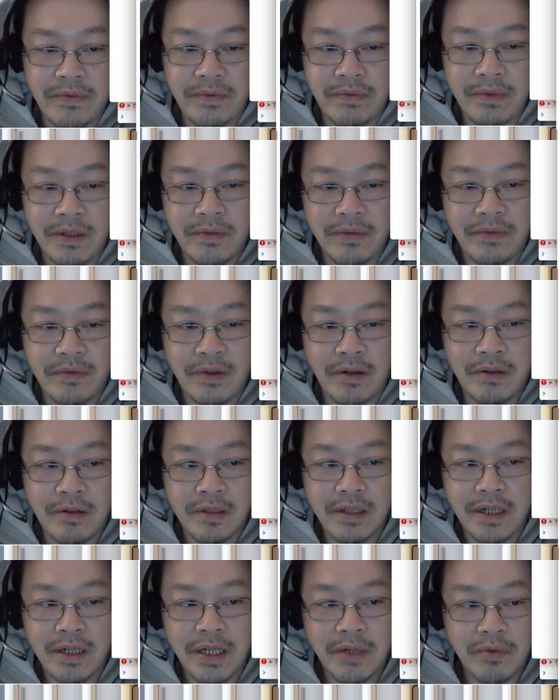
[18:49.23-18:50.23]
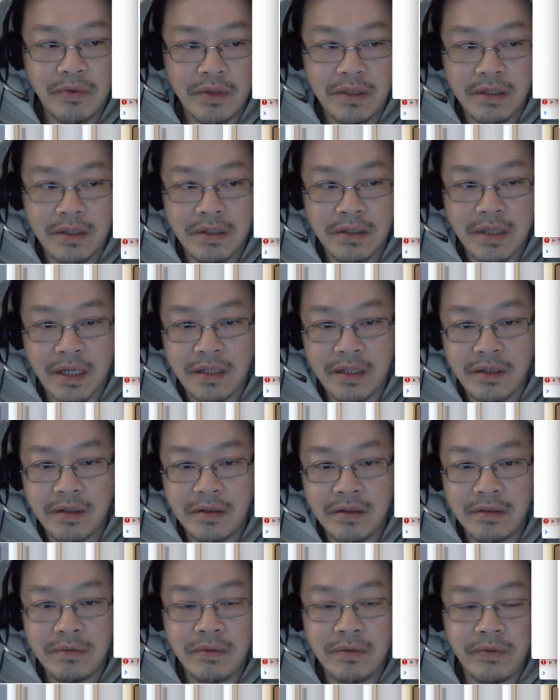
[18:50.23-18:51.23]
all the languages I
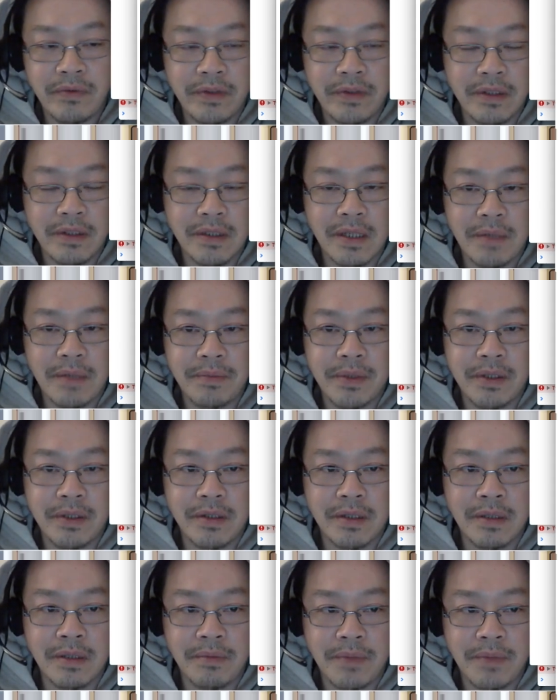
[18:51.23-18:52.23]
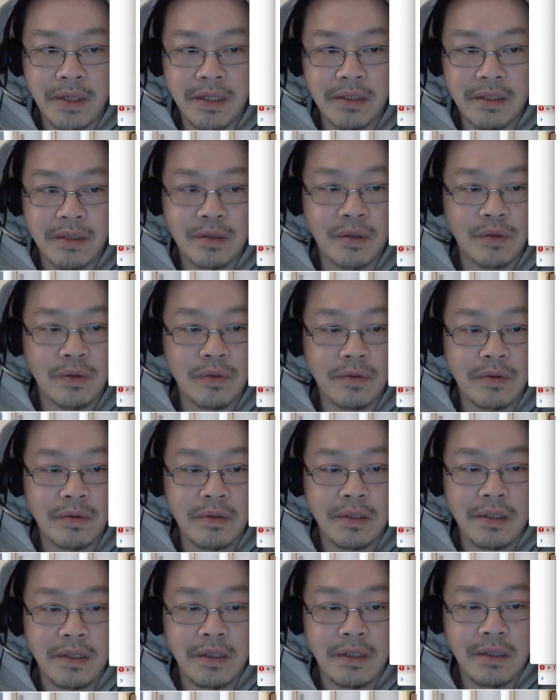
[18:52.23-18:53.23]
know, for example, compared to
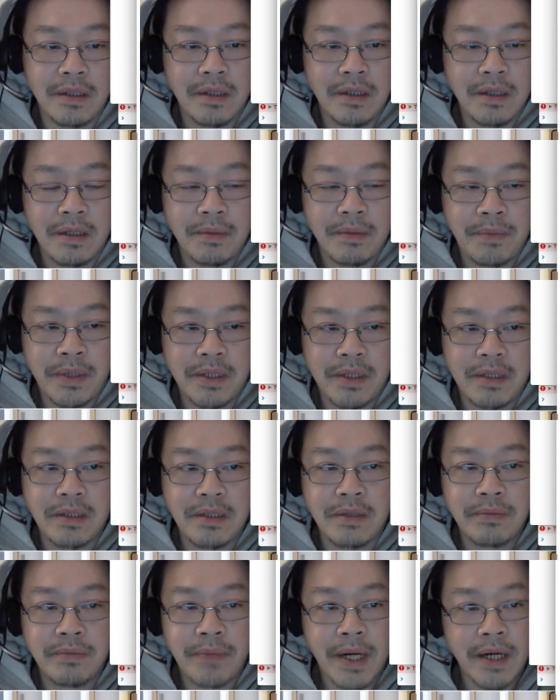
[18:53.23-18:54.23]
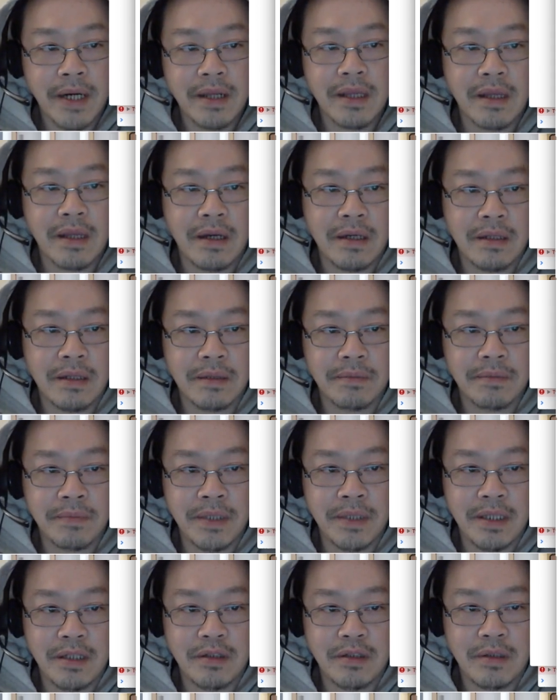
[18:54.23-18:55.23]
Perl, Python,
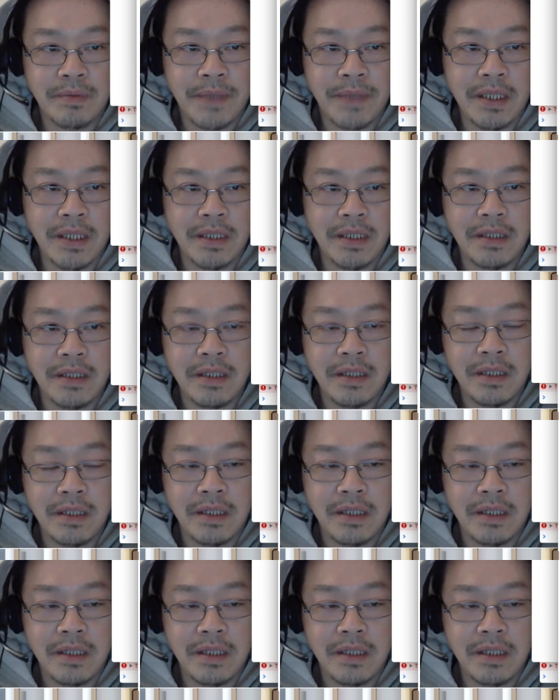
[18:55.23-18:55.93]
PHP,